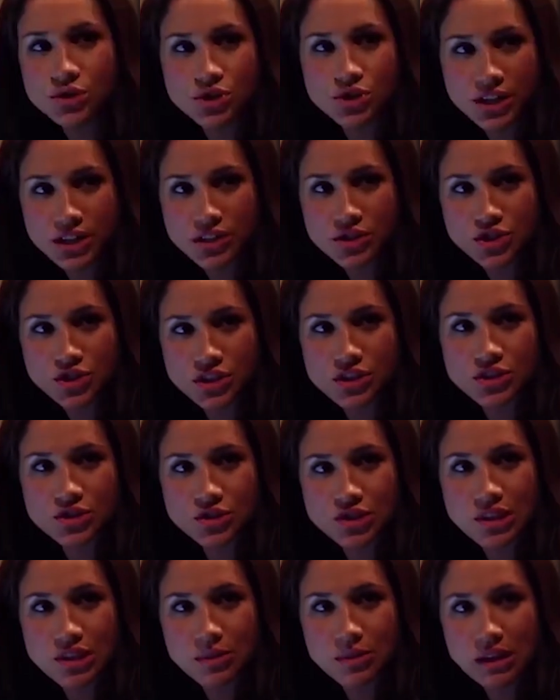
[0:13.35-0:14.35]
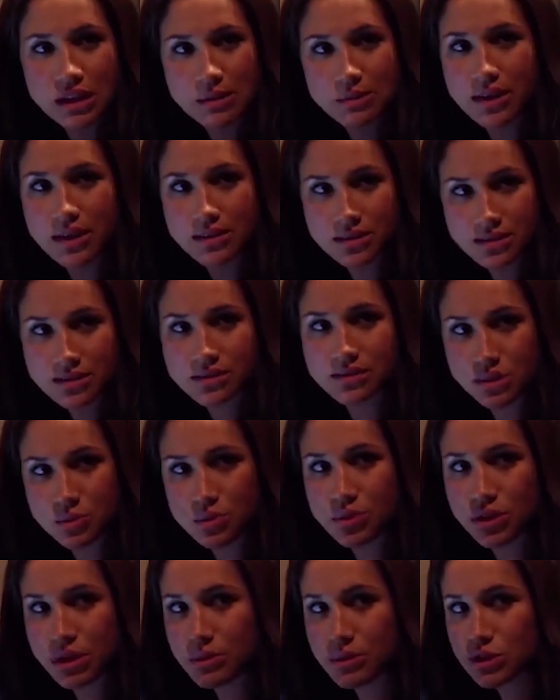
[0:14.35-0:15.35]
Hallmark hits.
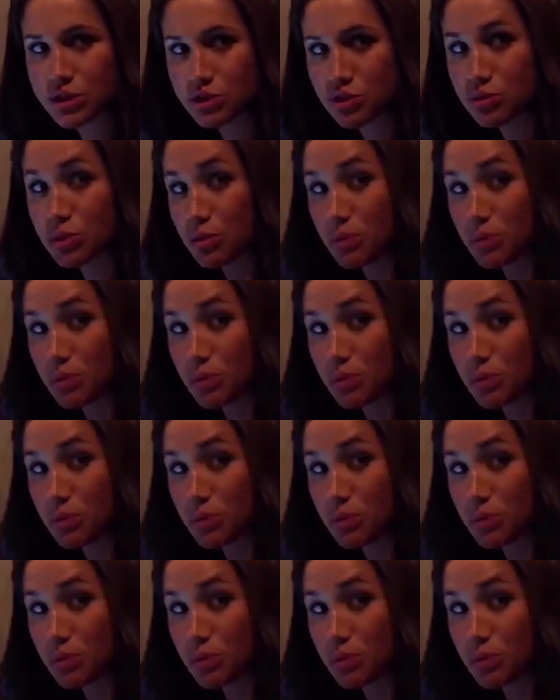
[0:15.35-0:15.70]
That's right.